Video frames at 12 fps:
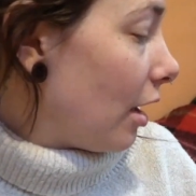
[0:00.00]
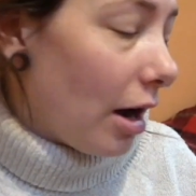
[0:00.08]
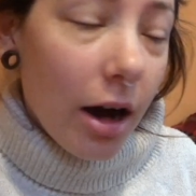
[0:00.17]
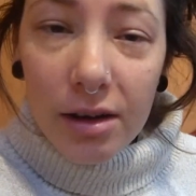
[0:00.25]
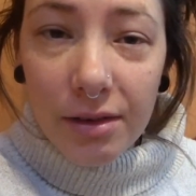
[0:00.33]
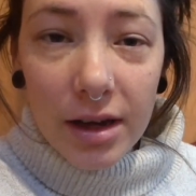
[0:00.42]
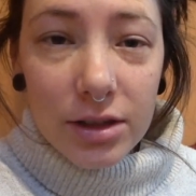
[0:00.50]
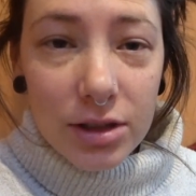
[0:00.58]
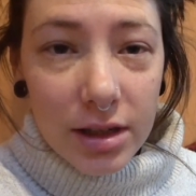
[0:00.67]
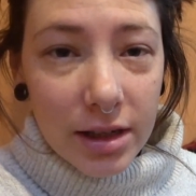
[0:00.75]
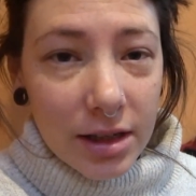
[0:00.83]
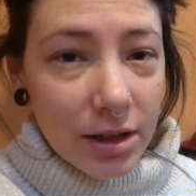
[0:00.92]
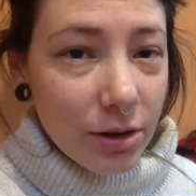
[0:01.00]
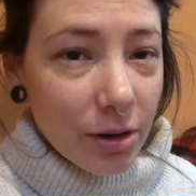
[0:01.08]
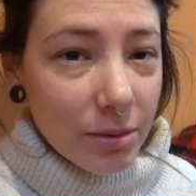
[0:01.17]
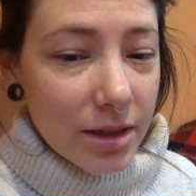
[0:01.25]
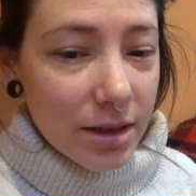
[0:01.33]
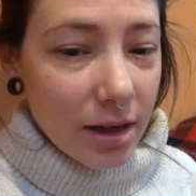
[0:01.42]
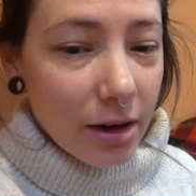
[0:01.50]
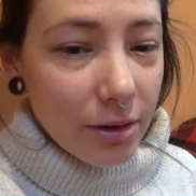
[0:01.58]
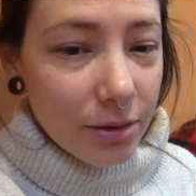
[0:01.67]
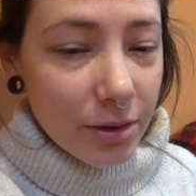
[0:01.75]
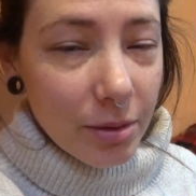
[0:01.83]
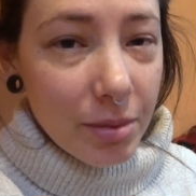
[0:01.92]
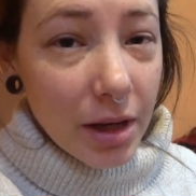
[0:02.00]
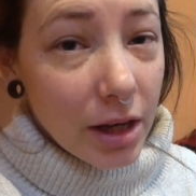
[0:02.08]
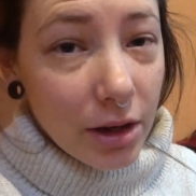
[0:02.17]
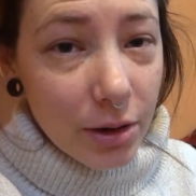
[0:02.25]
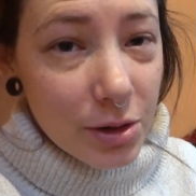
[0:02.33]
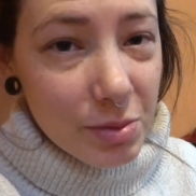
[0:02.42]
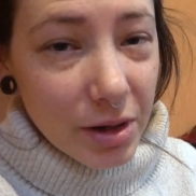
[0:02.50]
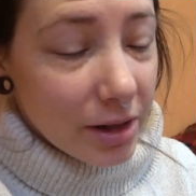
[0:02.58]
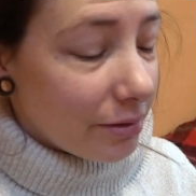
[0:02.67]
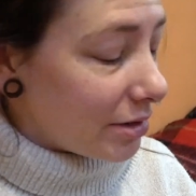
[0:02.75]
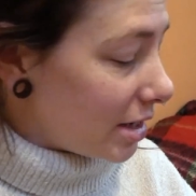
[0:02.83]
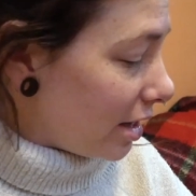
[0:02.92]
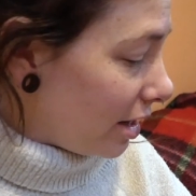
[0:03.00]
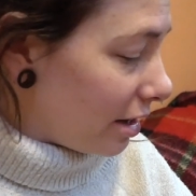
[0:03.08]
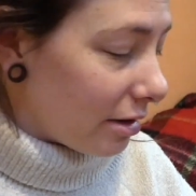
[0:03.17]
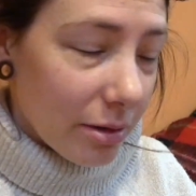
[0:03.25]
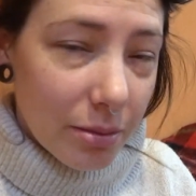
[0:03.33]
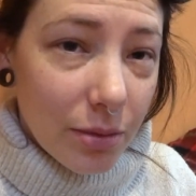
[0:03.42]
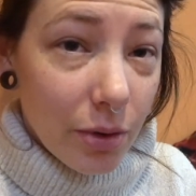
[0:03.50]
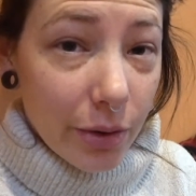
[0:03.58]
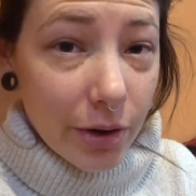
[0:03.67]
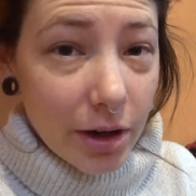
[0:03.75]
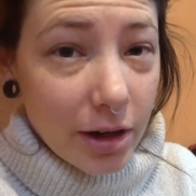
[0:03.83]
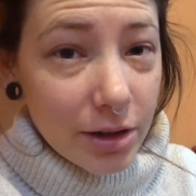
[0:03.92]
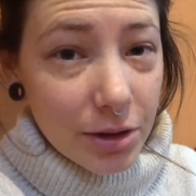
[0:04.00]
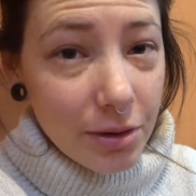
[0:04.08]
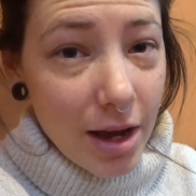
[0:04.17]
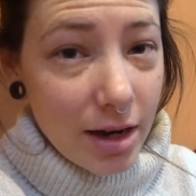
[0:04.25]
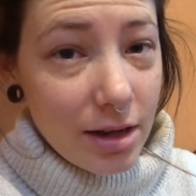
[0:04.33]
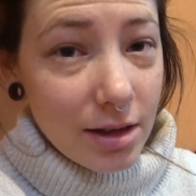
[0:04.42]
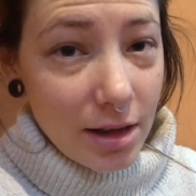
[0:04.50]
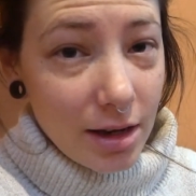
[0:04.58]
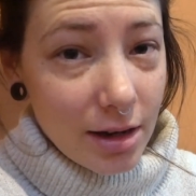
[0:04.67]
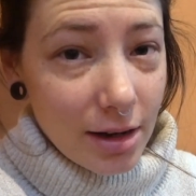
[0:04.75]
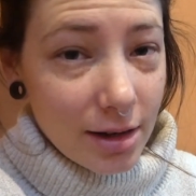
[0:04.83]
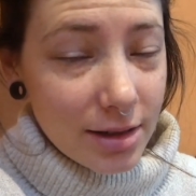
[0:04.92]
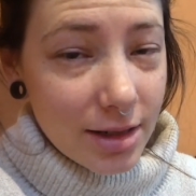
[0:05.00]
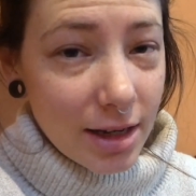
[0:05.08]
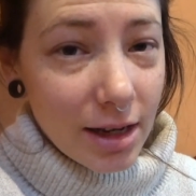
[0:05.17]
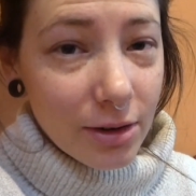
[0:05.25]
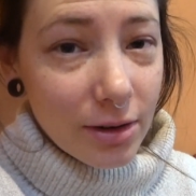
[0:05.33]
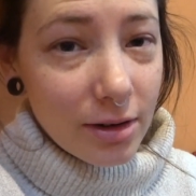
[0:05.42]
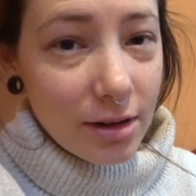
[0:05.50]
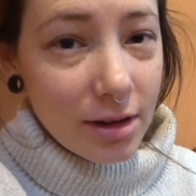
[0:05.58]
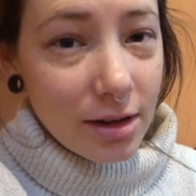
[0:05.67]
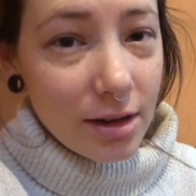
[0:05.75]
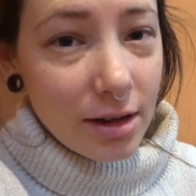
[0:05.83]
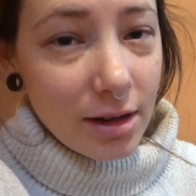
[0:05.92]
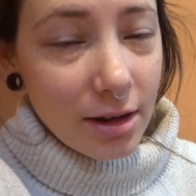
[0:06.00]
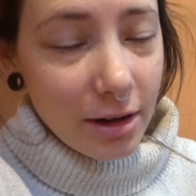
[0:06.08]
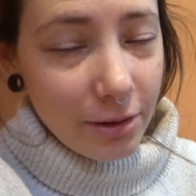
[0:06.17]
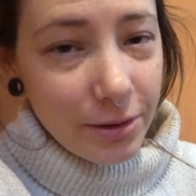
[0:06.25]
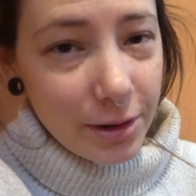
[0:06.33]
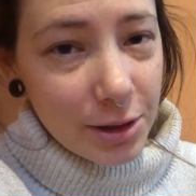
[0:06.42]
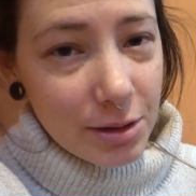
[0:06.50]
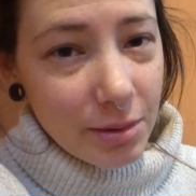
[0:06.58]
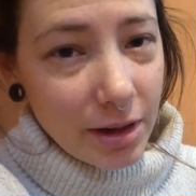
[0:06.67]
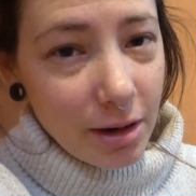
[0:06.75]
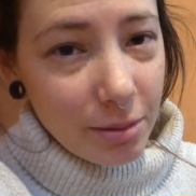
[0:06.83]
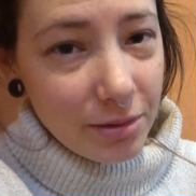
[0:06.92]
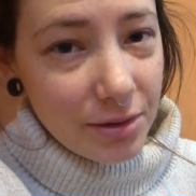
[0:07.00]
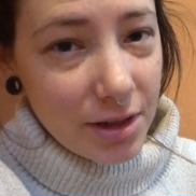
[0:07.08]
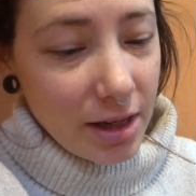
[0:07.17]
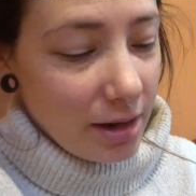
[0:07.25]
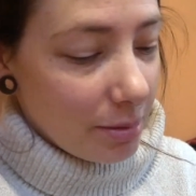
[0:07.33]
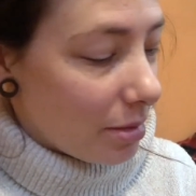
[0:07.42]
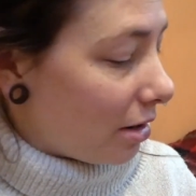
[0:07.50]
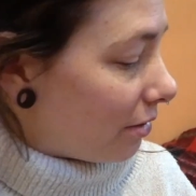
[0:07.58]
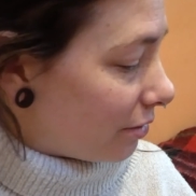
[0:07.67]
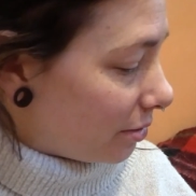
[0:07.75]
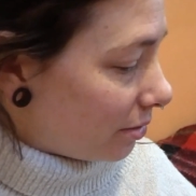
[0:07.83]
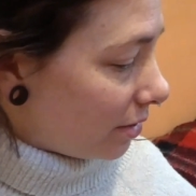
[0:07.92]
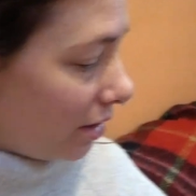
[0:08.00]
I've actually got myself a big huge mug of tea, and I'm not gonna do anything until I finish my cup of tea, apart from